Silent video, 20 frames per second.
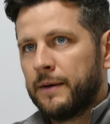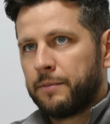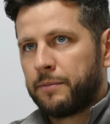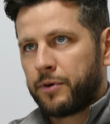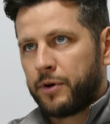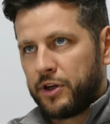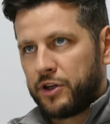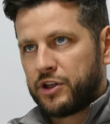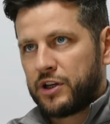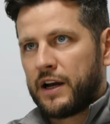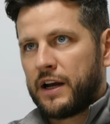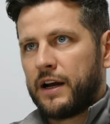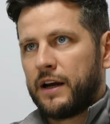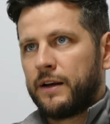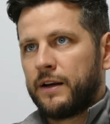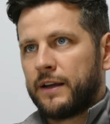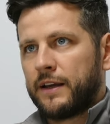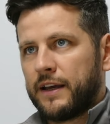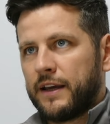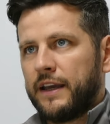
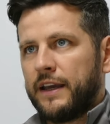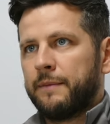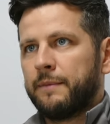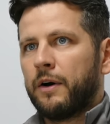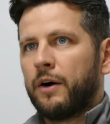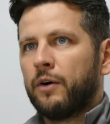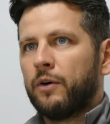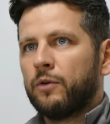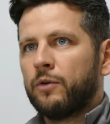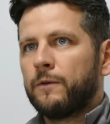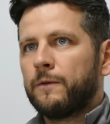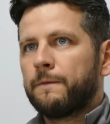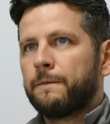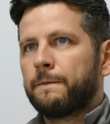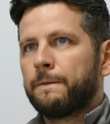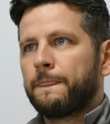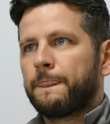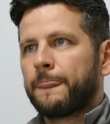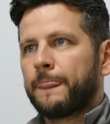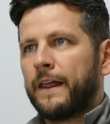Pritchard, Chemo,
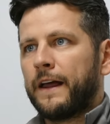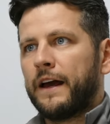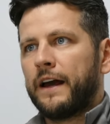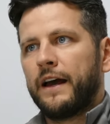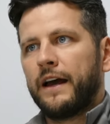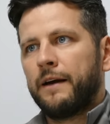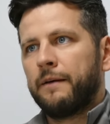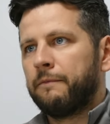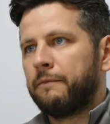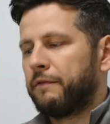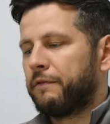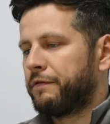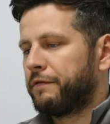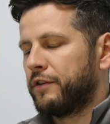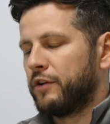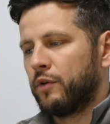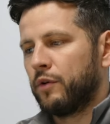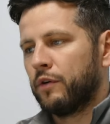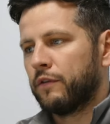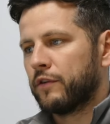um,
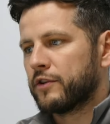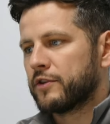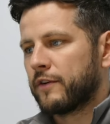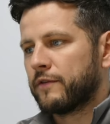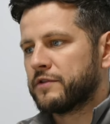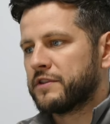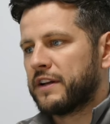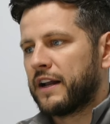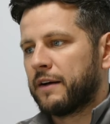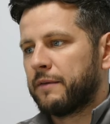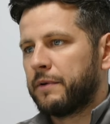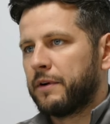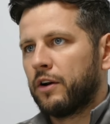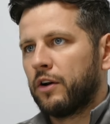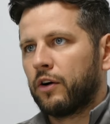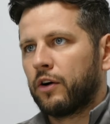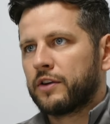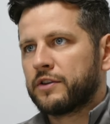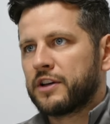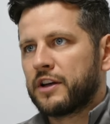few others obviously that have been
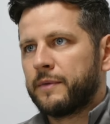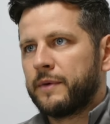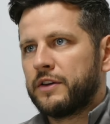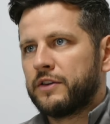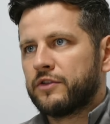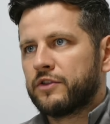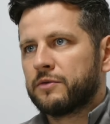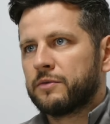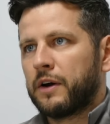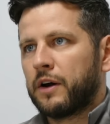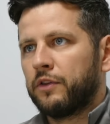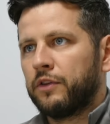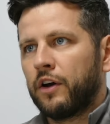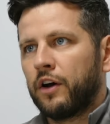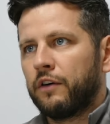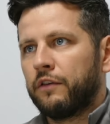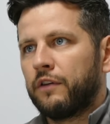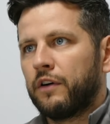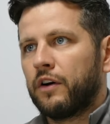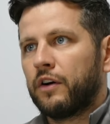longer term injuries as well.
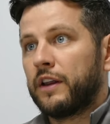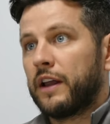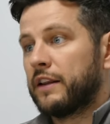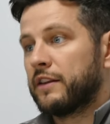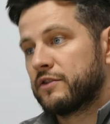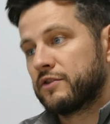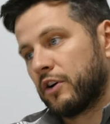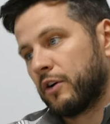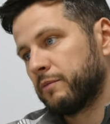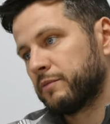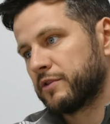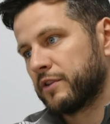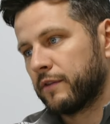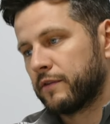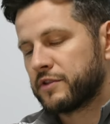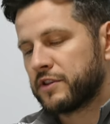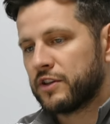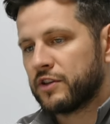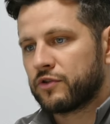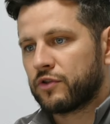Not and Thompson
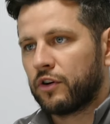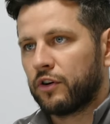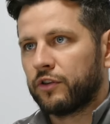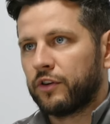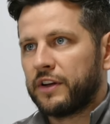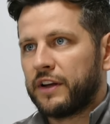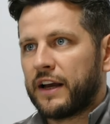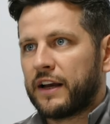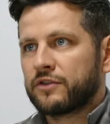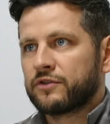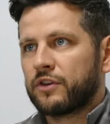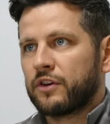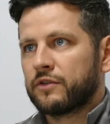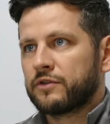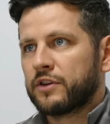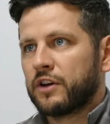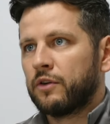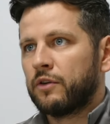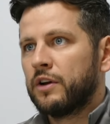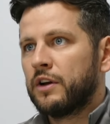obviously struggles on the Astro,
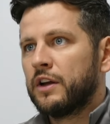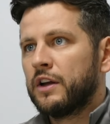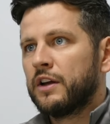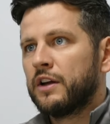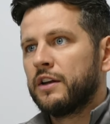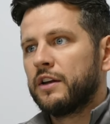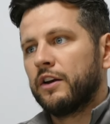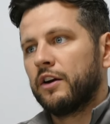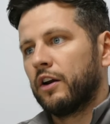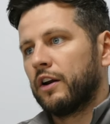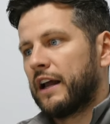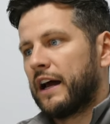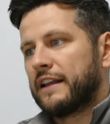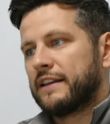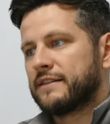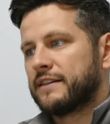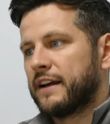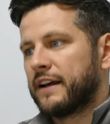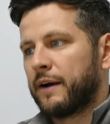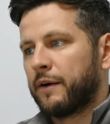so you got
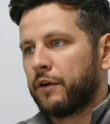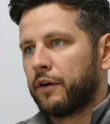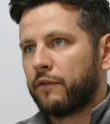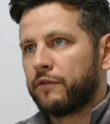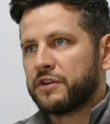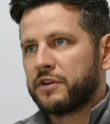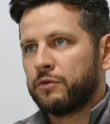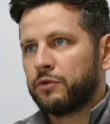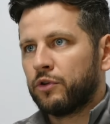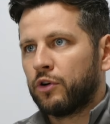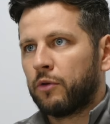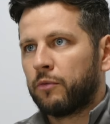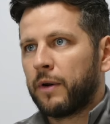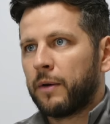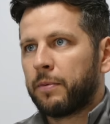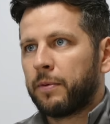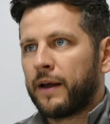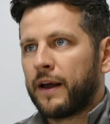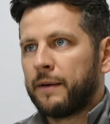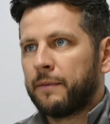lads there that obviously would normally
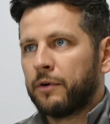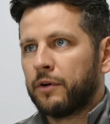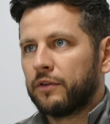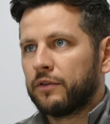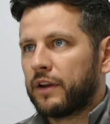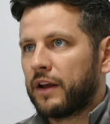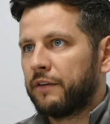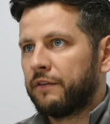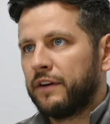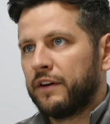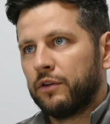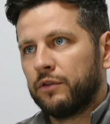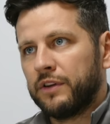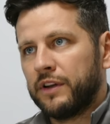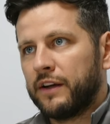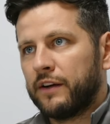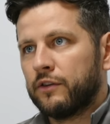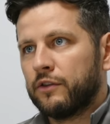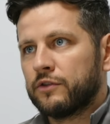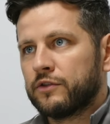play but have little
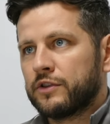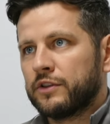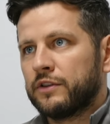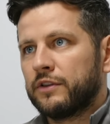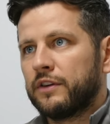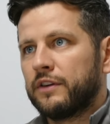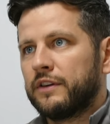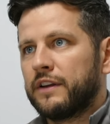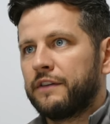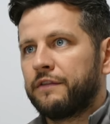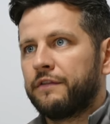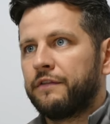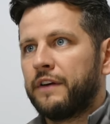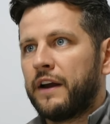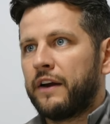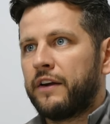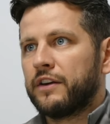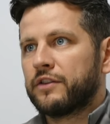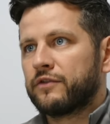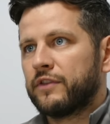niggles and
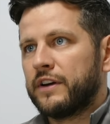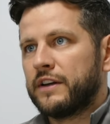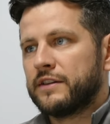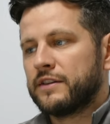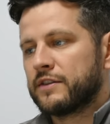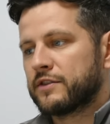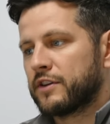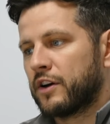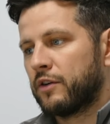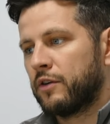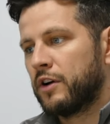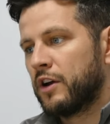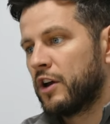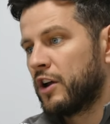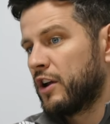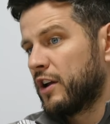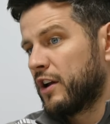various reasons. So